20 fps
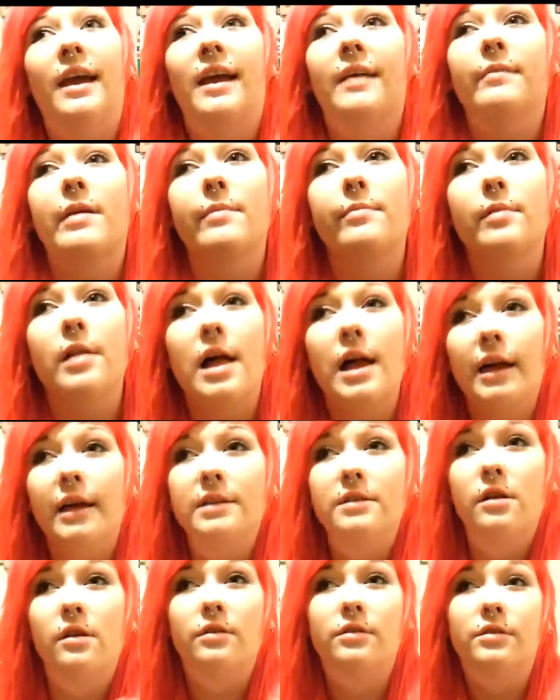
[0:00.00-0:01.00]
And my
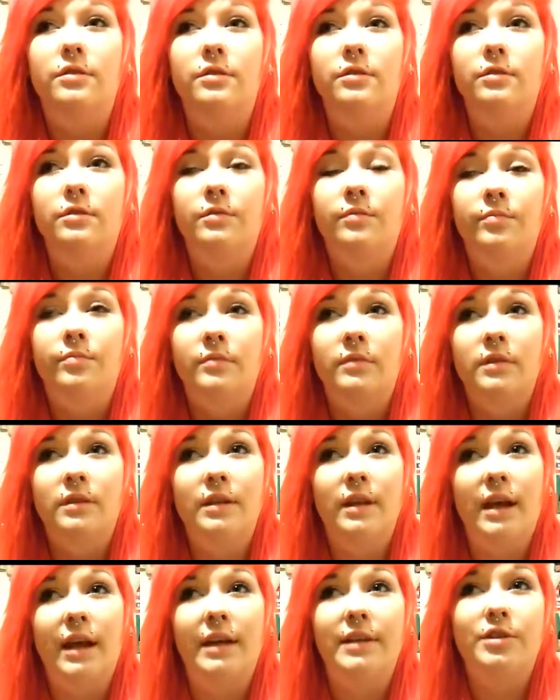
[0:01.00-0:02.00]
blog is also,
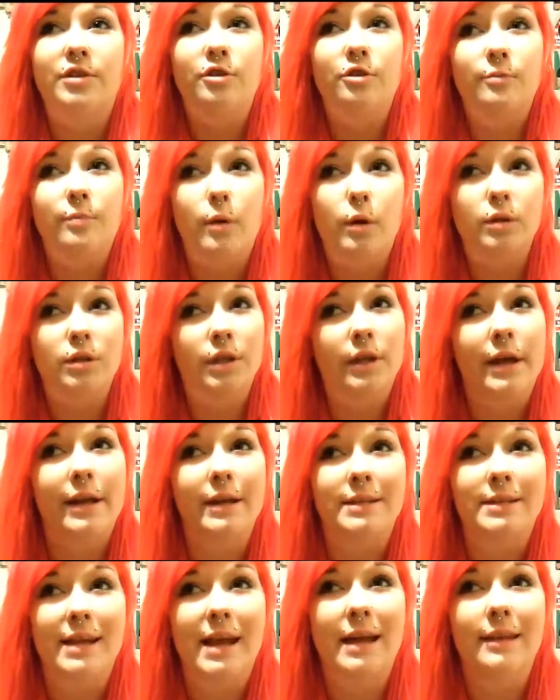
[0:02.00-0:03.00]
I do post a
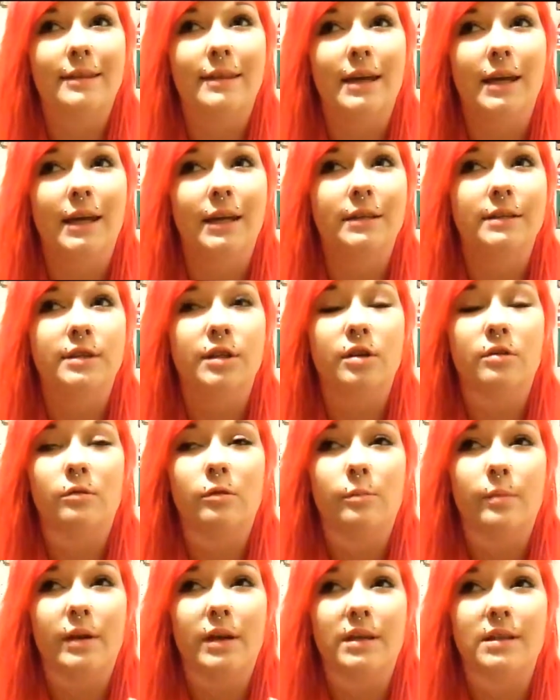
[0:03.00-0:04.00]
lot of sad things. There
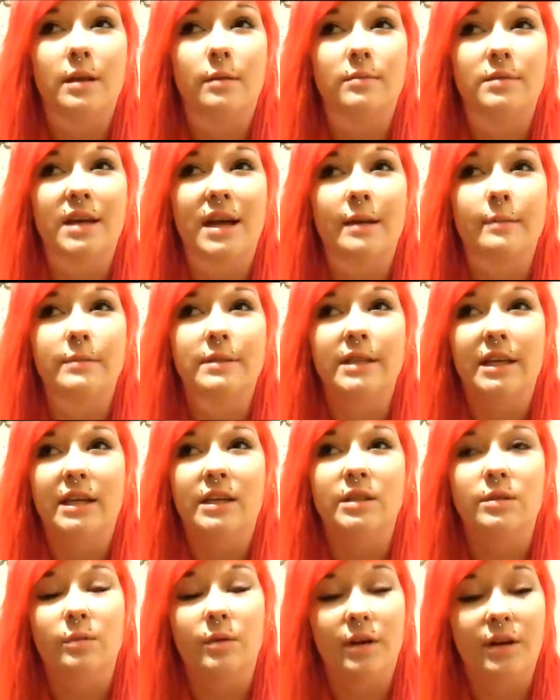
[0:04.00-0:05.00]
will be sometimes
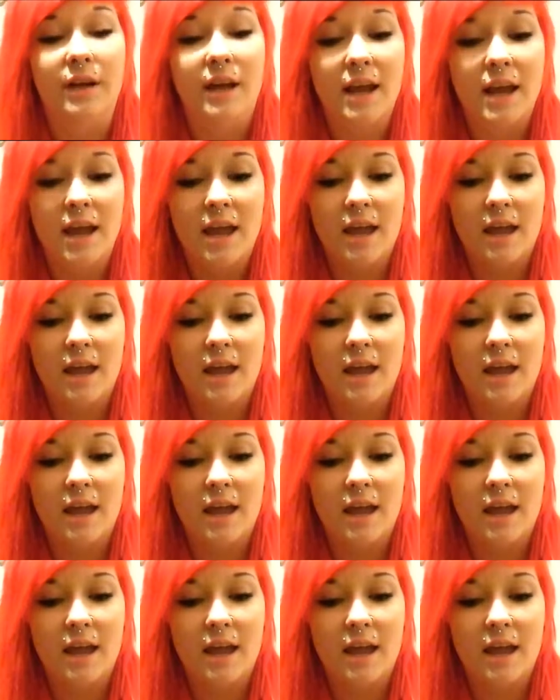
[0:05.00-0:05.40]
things where,